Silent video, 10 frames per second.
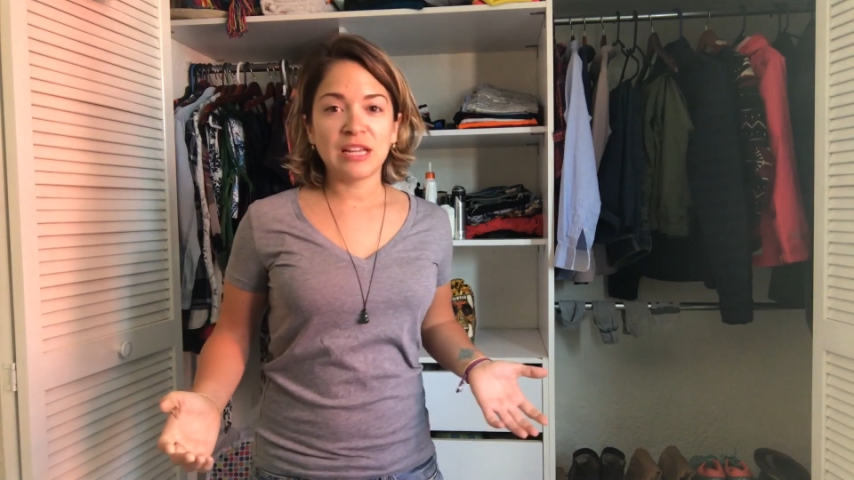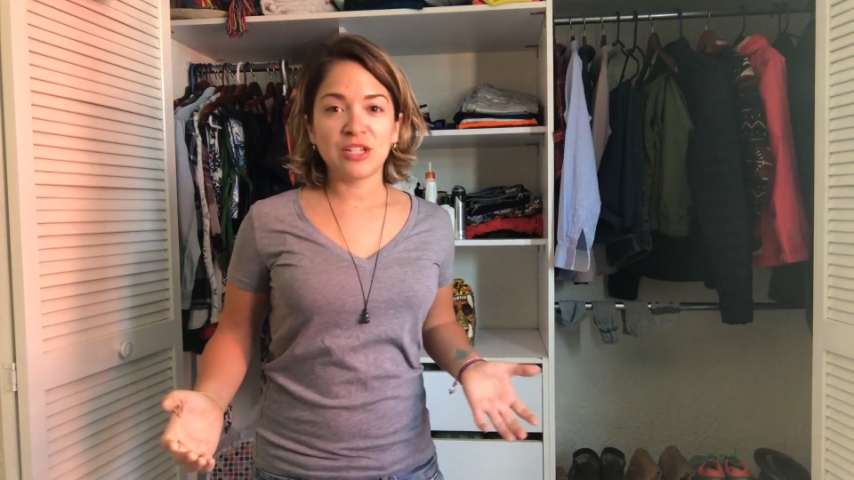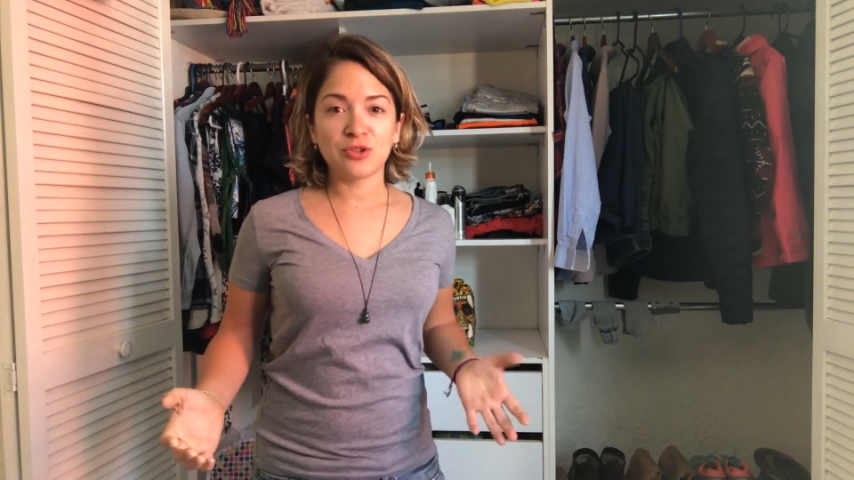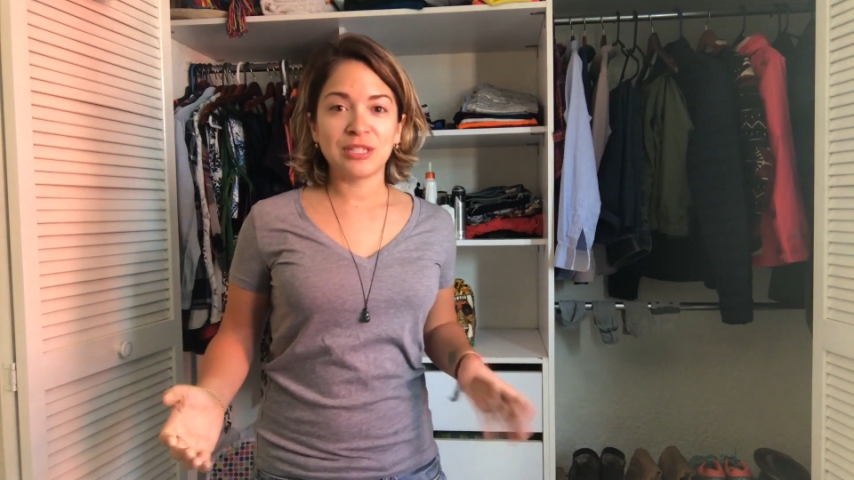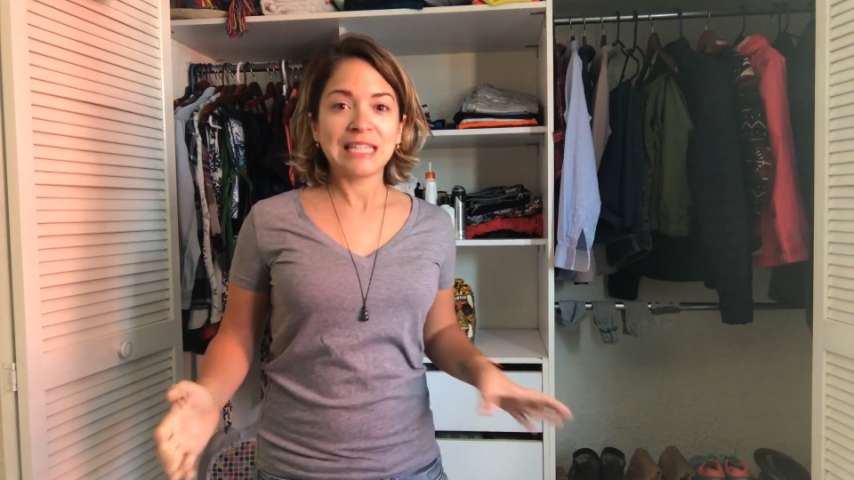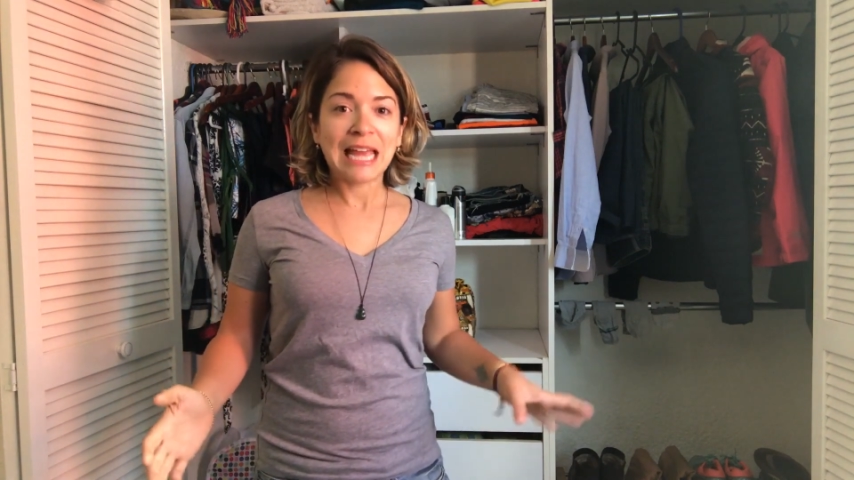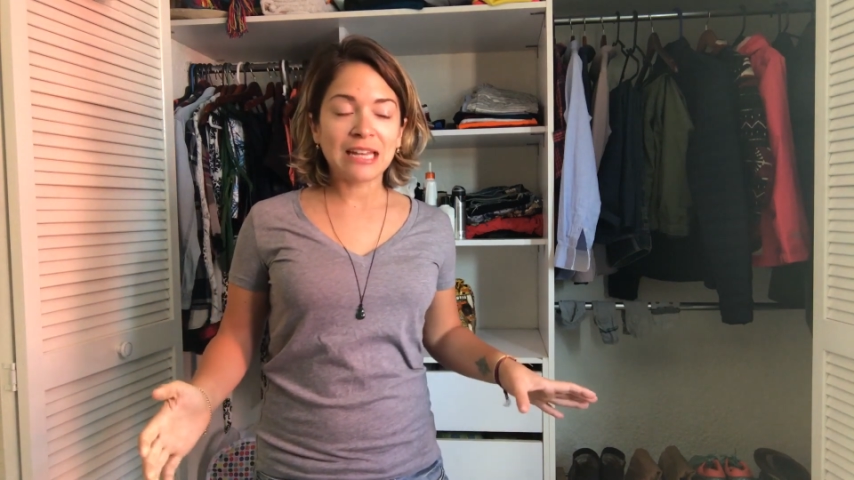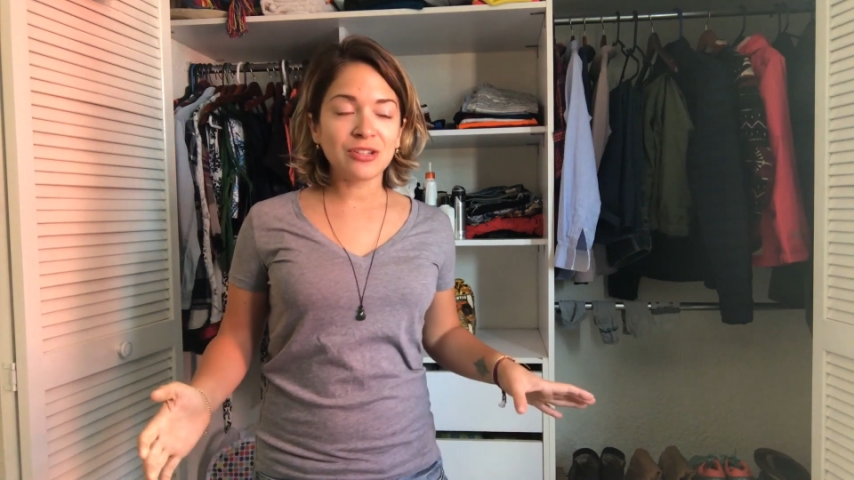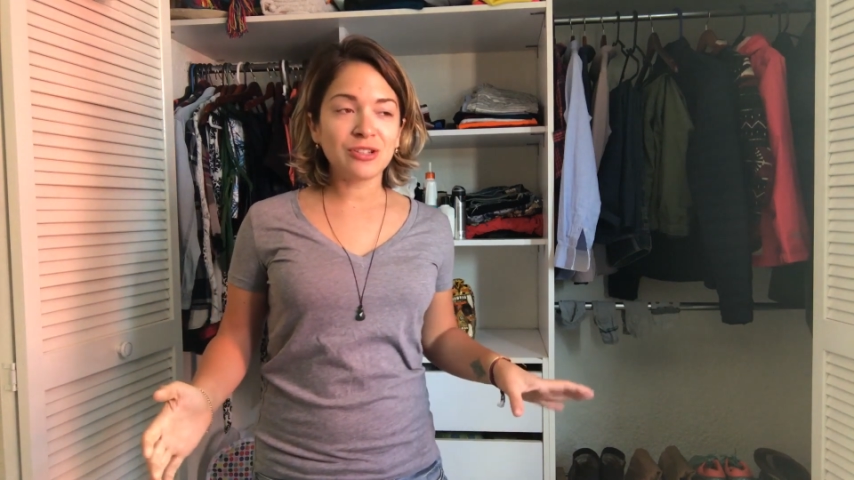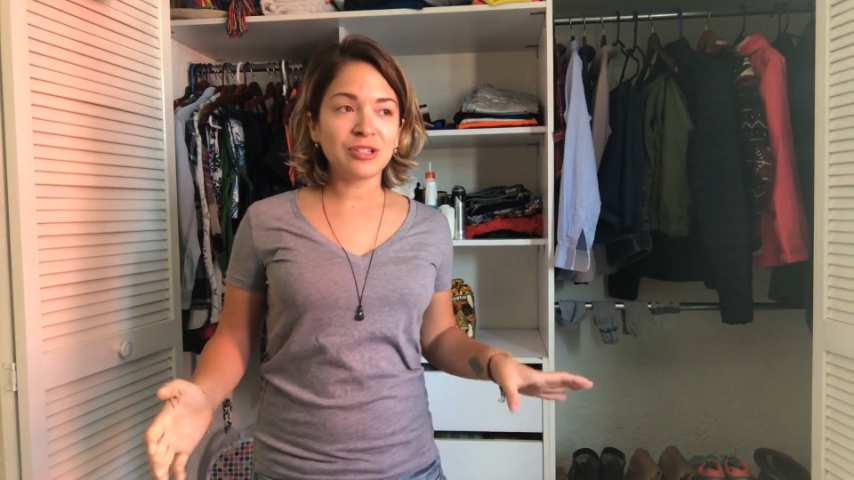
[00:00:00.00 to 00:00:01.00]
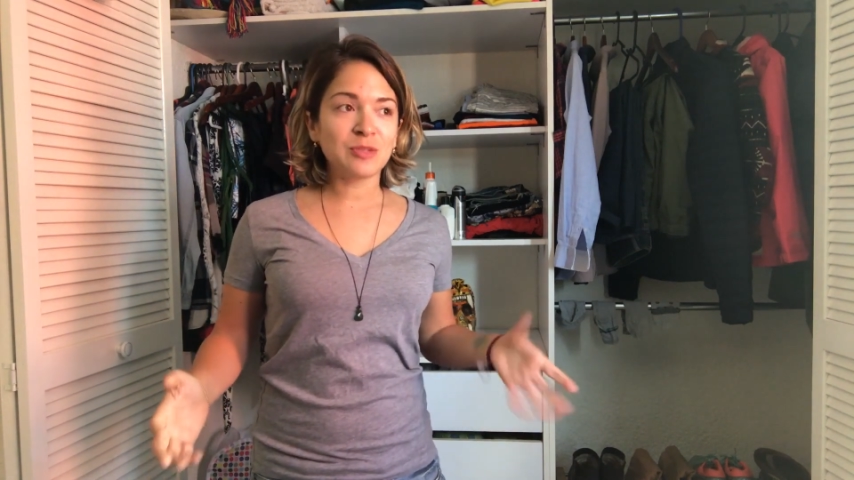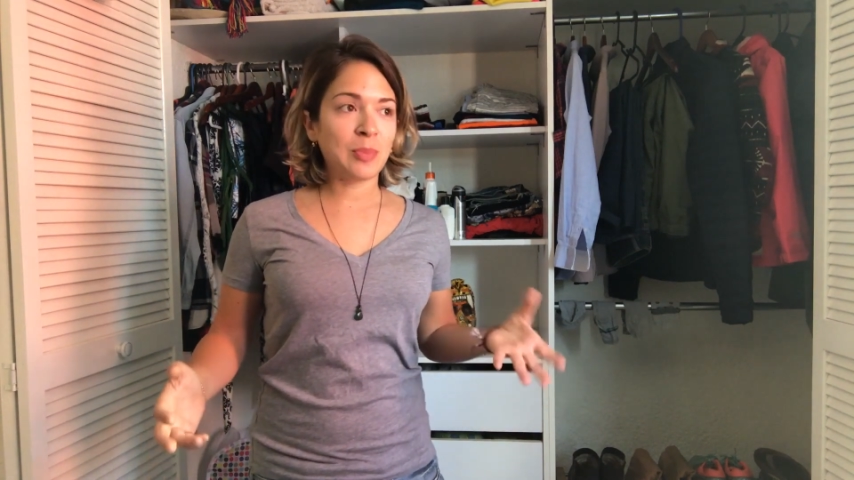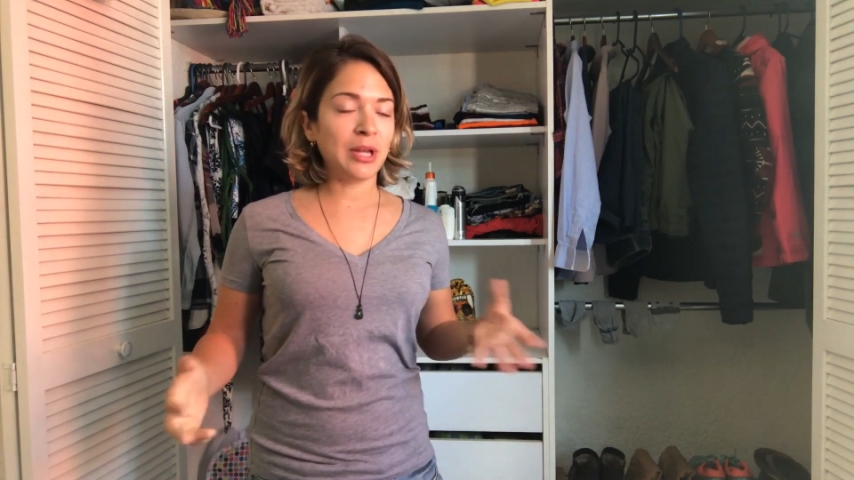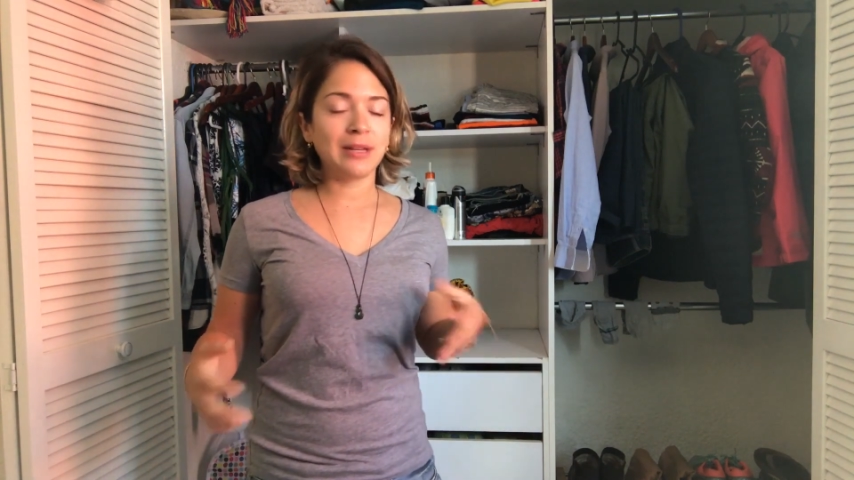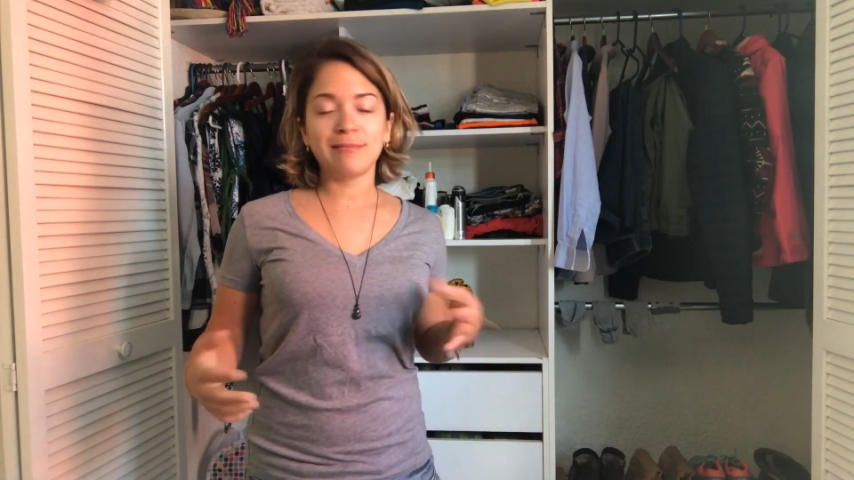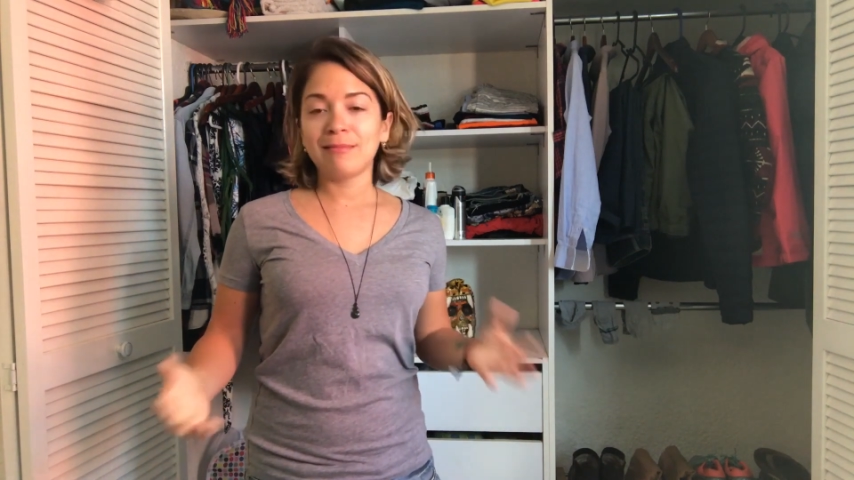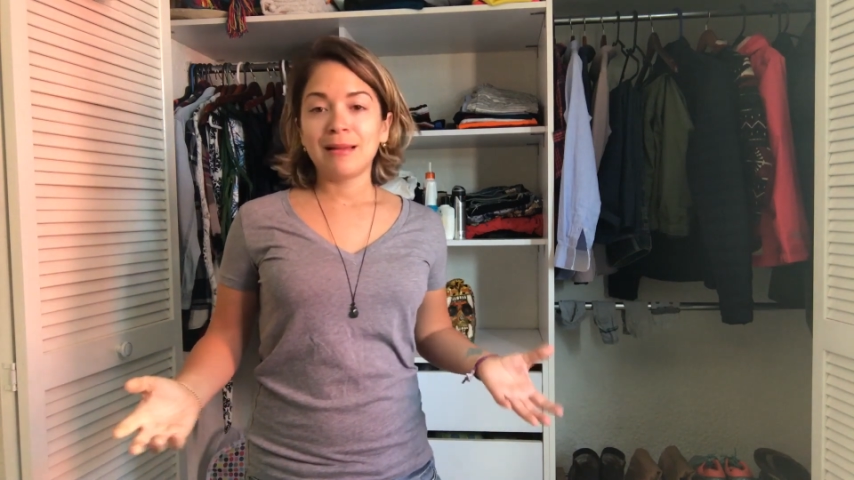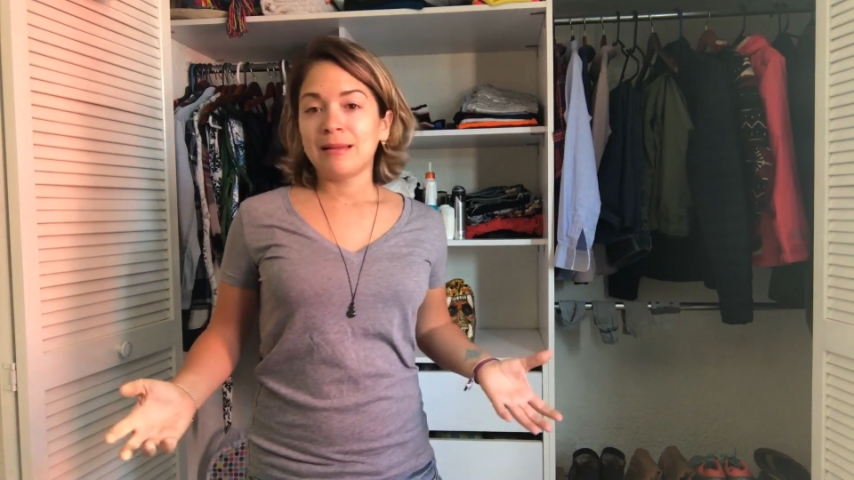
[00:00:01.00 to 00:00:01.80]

nicer sandals, but